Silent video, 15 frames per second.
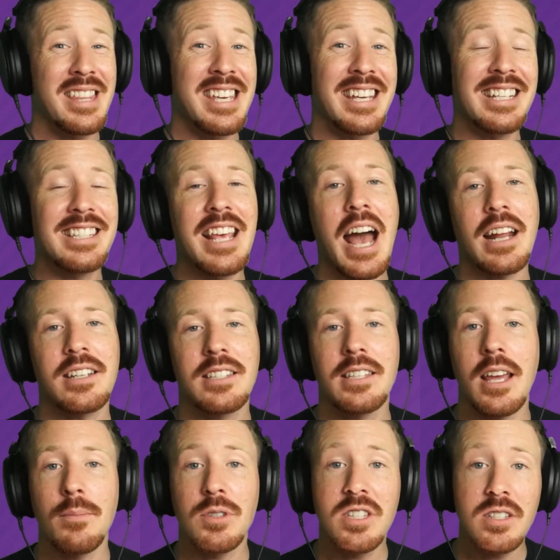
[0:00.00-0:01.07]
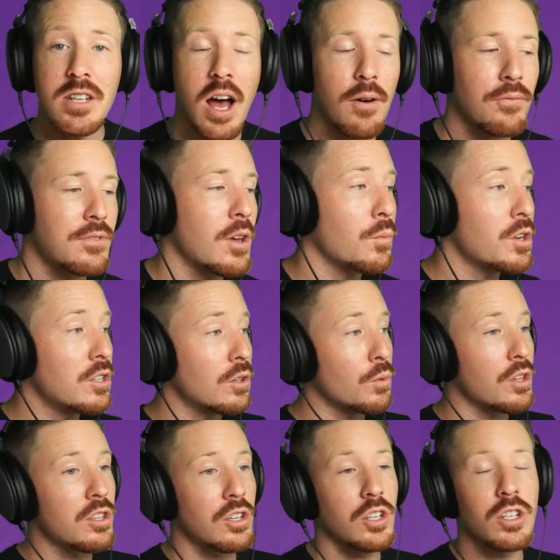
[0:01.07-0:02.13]
the exact same stuff that we do
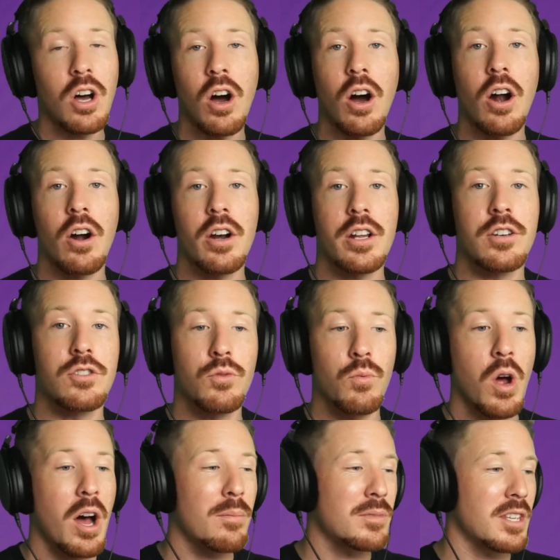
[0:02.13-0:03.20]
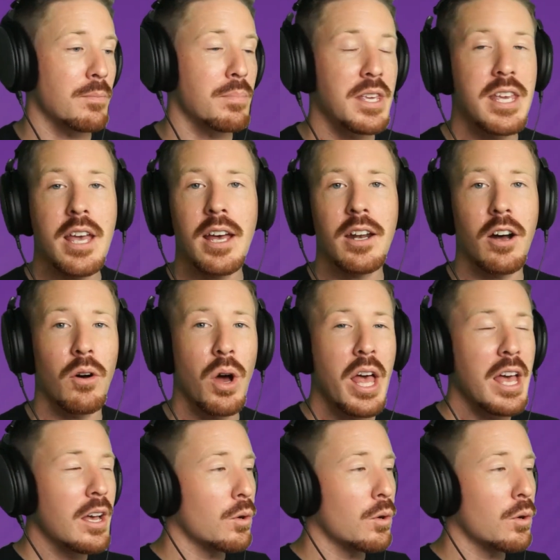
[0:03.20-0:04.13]
with guitar and drums and piano.